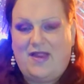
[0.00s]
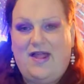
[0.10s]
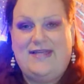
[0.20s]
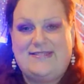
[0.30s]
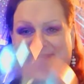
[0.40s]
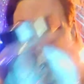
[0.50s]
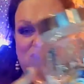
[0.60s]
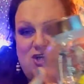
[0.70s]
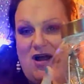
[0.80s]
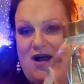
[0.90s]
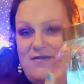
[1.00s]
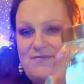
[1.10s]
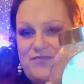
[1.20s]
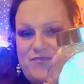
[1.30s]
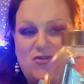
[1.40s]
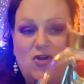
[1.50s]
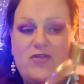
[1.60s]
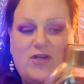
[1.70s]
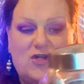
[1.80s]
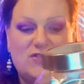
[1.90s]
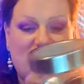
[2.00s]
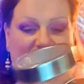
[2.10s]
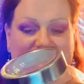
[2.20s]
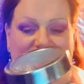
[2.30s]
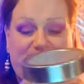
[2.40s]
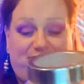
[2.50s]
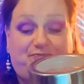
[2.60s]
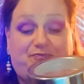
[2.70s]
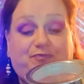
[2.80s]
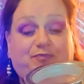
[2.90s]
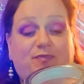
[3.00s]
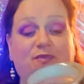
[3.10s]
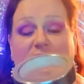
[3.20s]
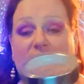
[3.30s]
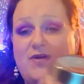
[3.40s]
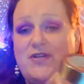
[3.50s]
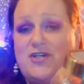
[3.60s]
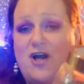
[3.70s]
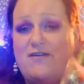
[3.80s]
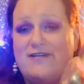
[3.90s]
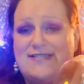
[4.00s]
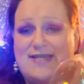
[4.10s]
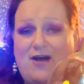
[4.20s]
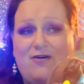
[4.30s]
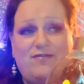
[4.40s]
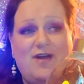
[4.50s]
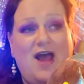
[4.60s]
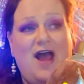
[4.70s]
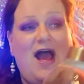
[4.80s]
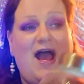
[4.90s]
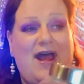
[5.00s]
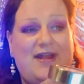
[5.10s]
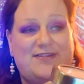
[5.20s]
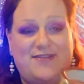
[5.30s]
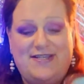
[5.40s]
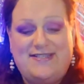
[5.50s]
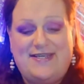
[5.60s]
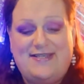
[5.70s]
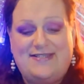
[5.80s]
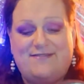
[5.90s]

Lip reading: is this jar. Not the contents, but the jar itself. And this is